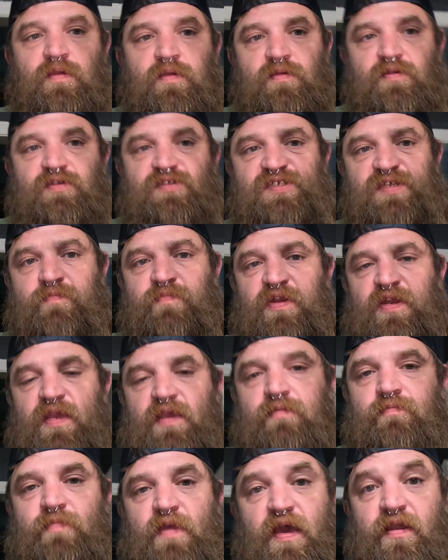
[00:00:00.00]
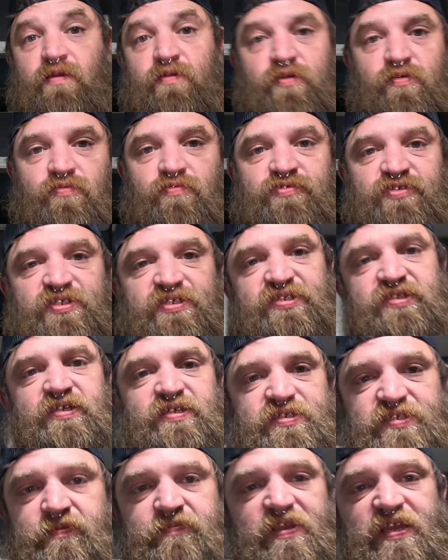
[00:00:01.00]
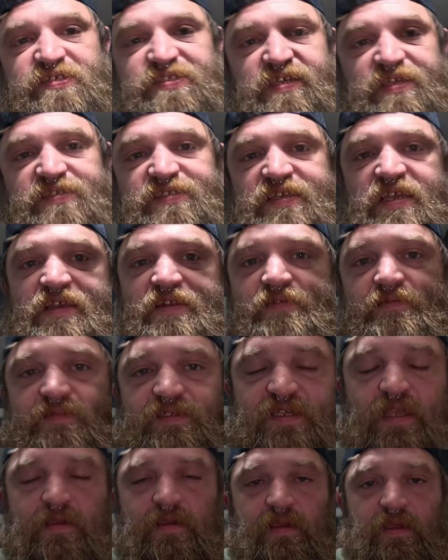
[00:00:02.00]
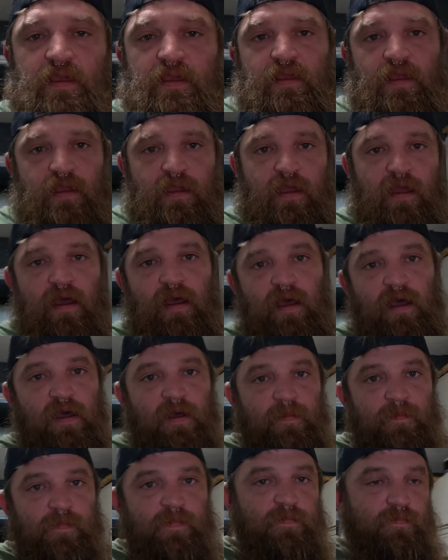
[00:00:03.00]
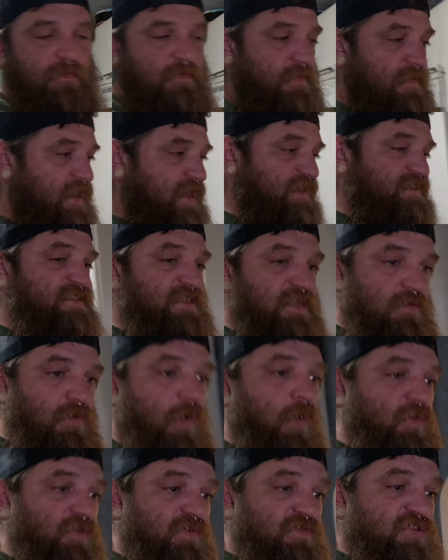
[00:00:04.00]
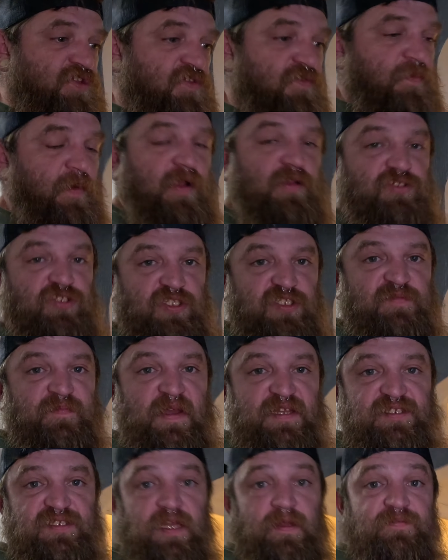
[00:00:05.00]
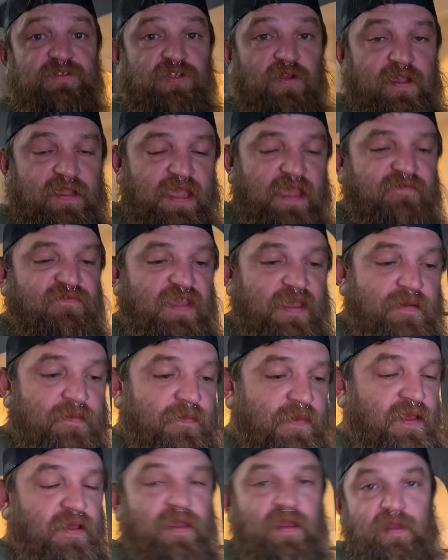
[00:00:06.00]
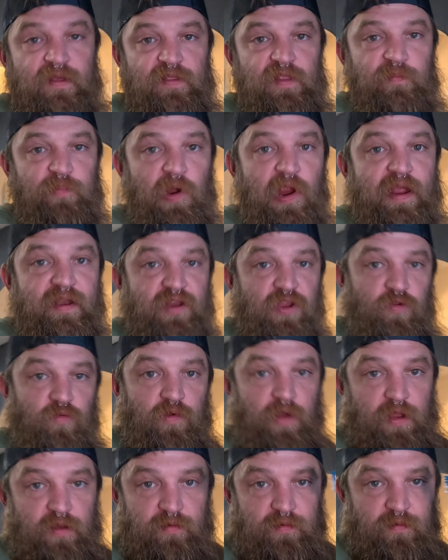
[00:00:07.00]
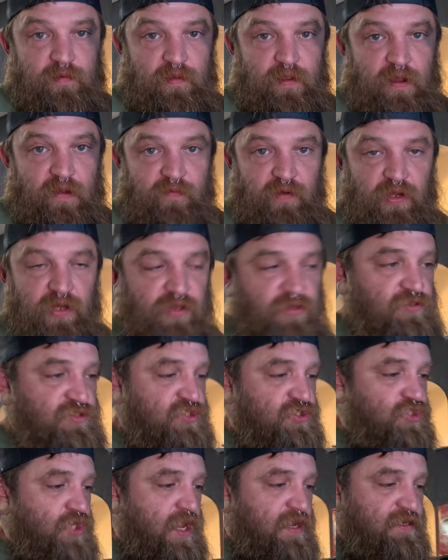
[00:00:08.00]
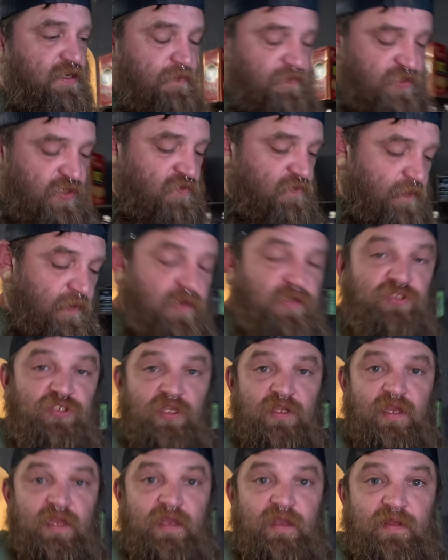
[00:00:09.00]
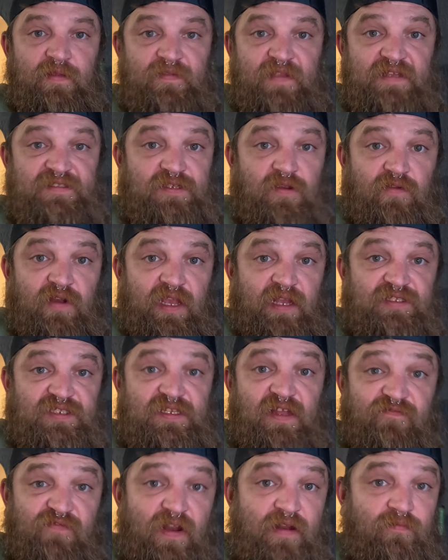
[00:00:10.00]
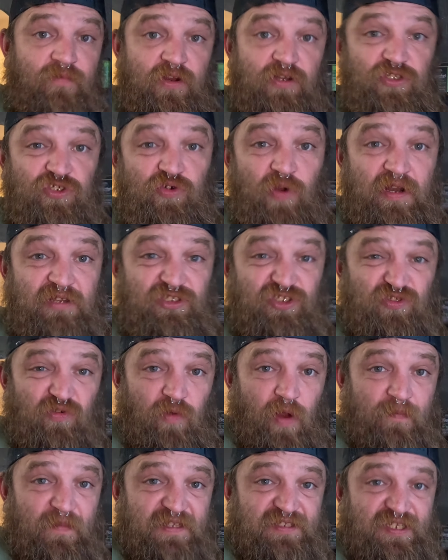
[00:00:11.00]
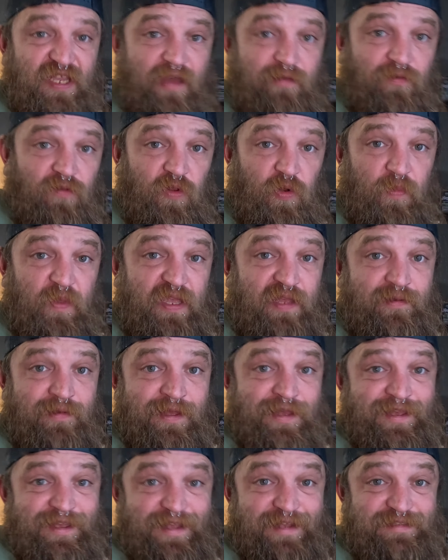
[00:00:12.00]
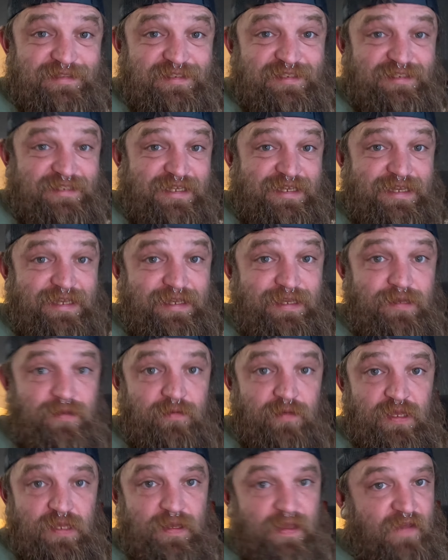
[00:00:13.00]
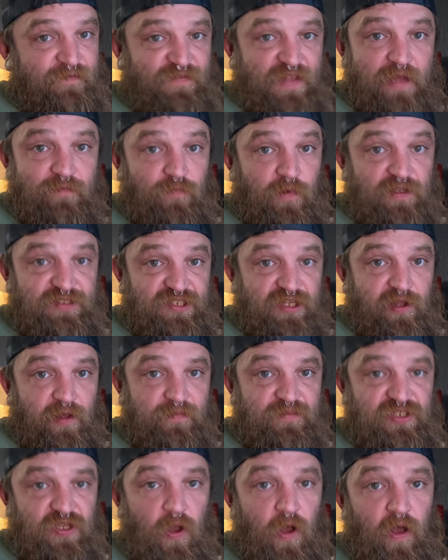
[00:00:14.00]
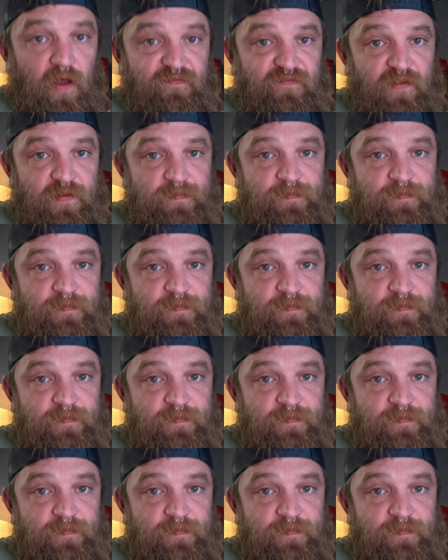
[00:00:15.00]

somebody, I don't know whose this is, I'm guessing it's Aiden's. Um, it's an older toothbrush that's messed up, so I gave him the brand new one, and we're gonna use a jacked up toothbrush that's already got stuff on it. We're gonna try to scrub this out a little bit and see if that rust comes off.